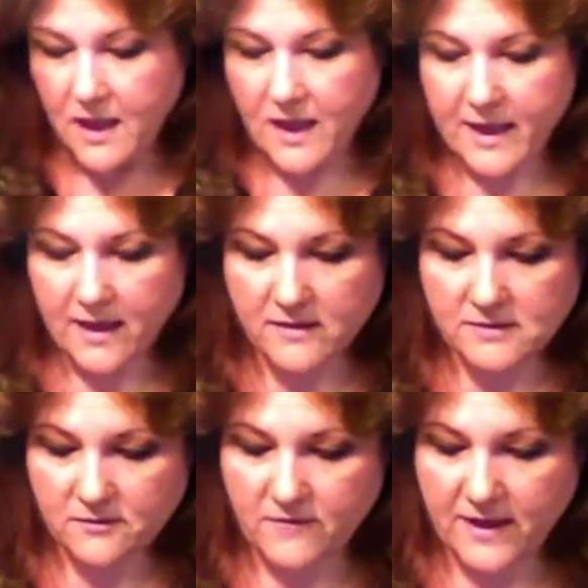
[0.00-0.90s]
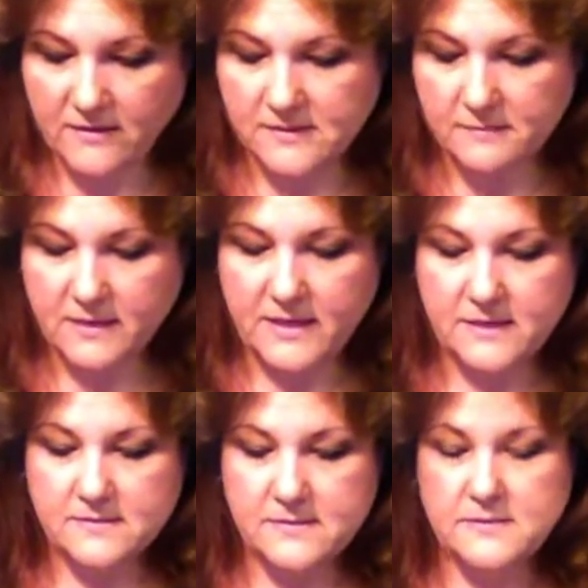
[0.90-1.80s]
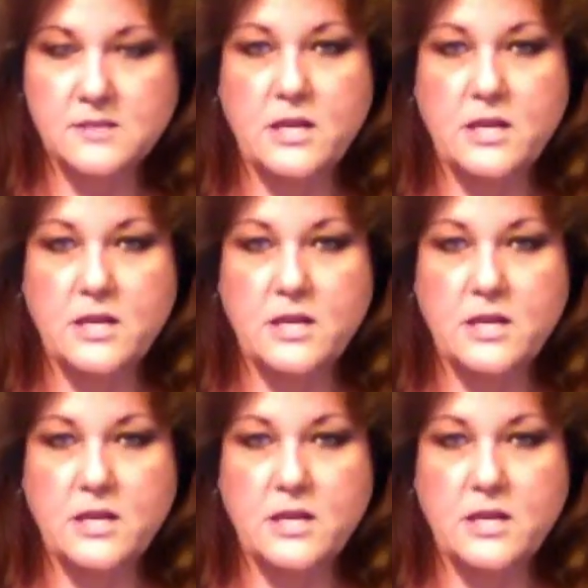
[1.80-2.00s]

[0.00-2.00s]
I also found some of these,